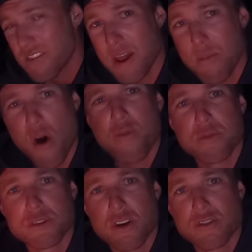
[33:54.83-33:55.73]
That moth
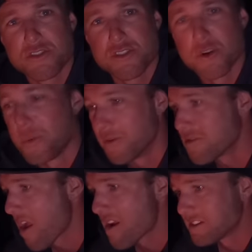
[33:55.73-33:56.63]
was so stupid.
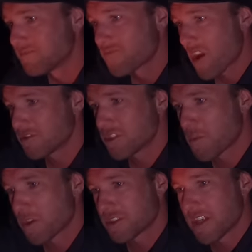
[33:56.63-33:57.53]
I was just
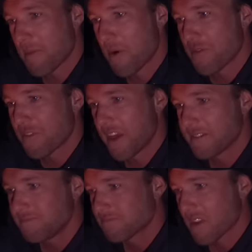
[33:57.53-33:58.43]
watching that moth
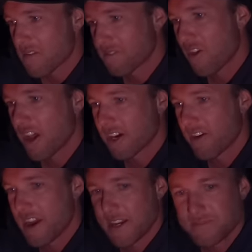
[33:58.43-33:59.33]
then, flying
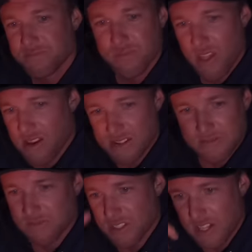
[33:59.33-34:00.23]
around,
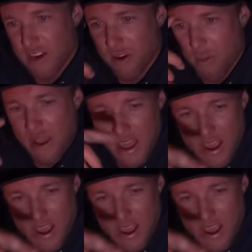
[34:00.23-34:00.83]
landed on my